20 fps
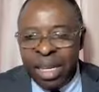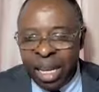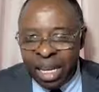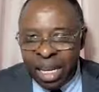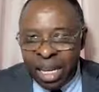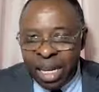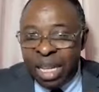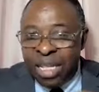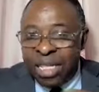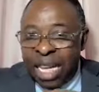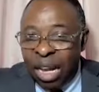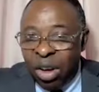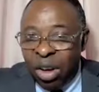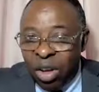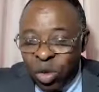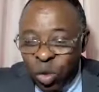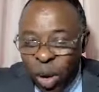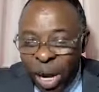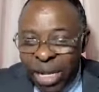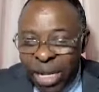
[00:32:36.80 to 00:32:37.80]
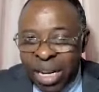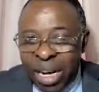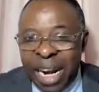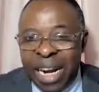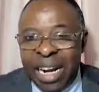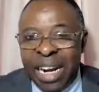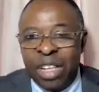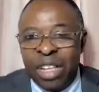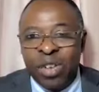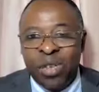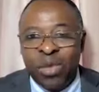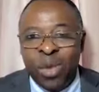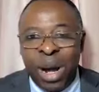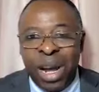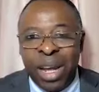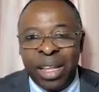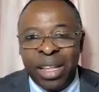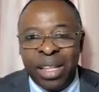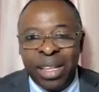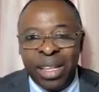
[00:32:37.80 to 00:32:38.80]
It didn't tell us why they ran out of
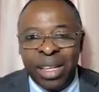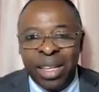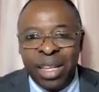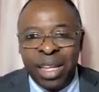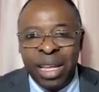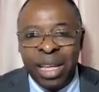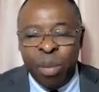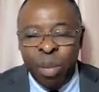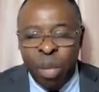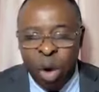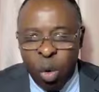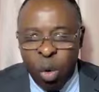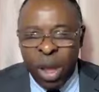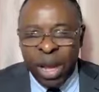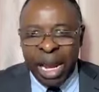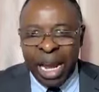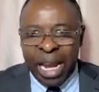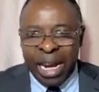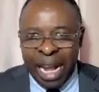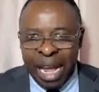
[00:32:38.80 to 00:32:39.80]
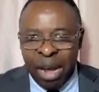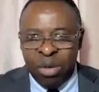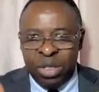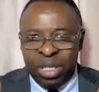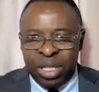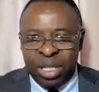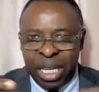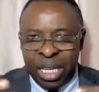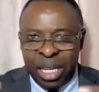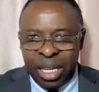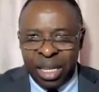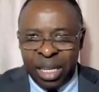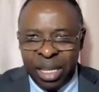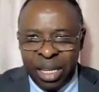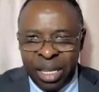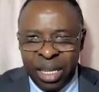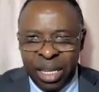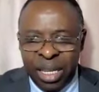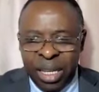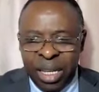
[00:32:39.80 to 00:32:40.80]
wine. But we can now say
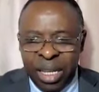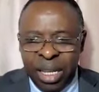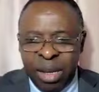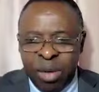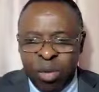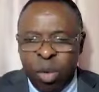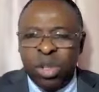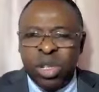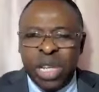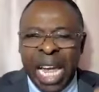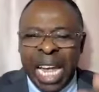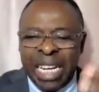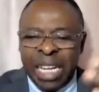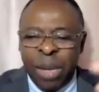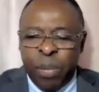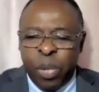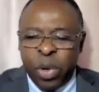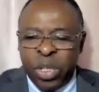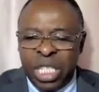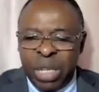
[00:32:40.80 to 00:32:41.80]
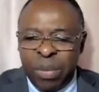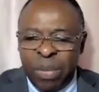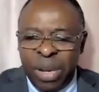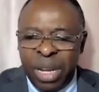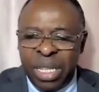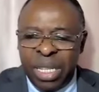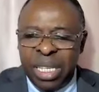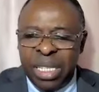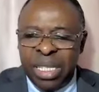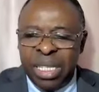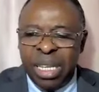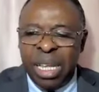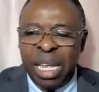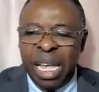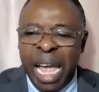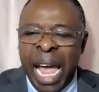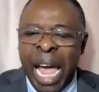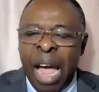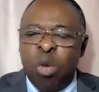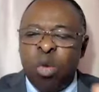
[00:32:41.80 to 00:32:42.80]
about the possibilities.
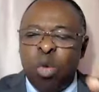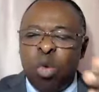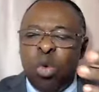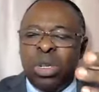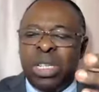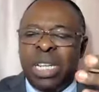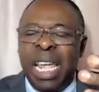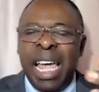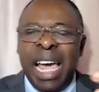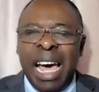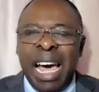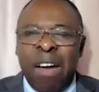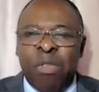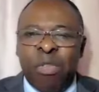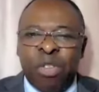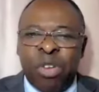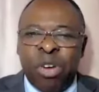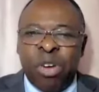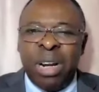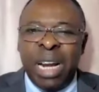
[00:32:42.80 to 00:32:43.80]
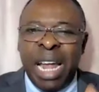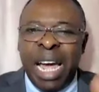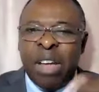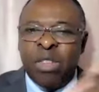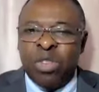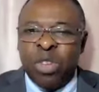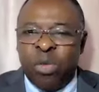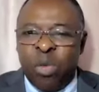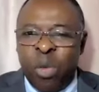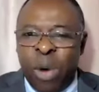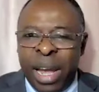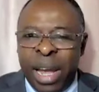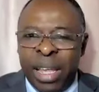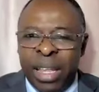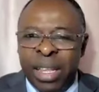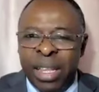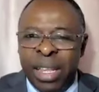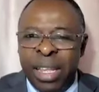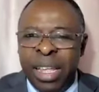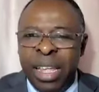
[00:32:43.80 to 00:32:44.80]
How could they have run out of
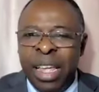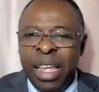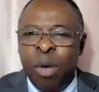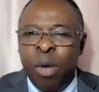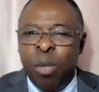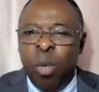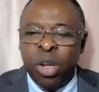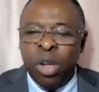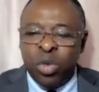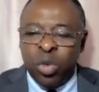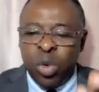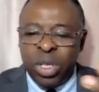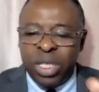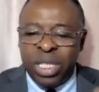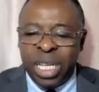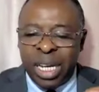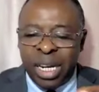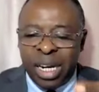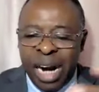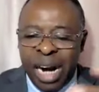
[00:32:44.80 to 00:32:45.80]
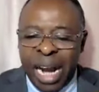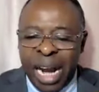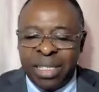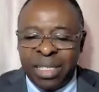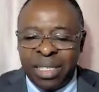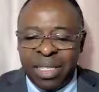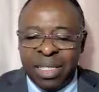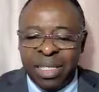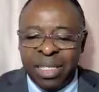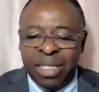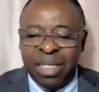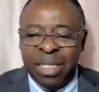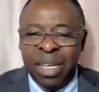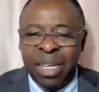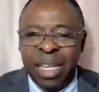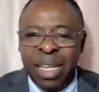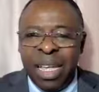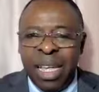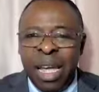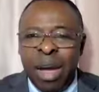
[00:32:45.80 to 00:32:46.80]
wine? What was the crisis?
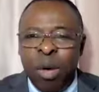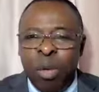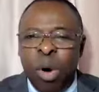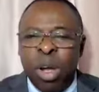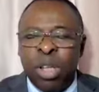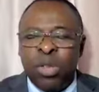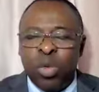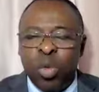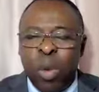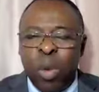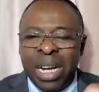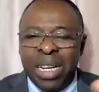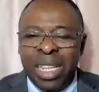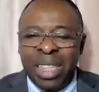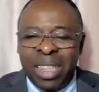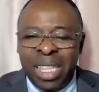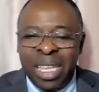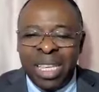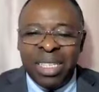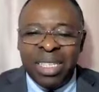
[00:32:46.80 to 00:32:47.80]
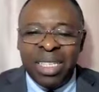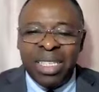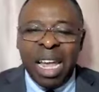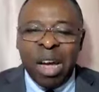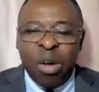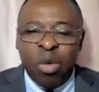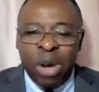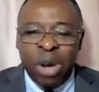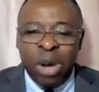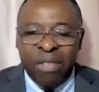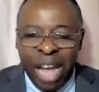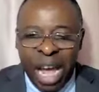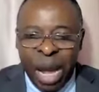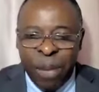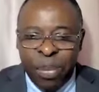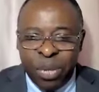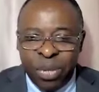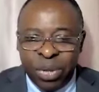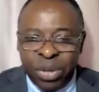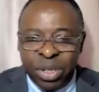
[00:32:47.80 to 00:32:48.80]
What were the things that could have
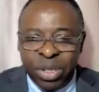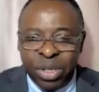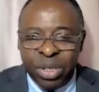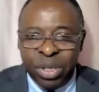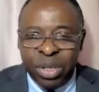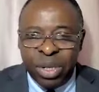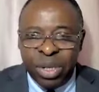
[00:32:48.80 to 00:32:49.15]
happened?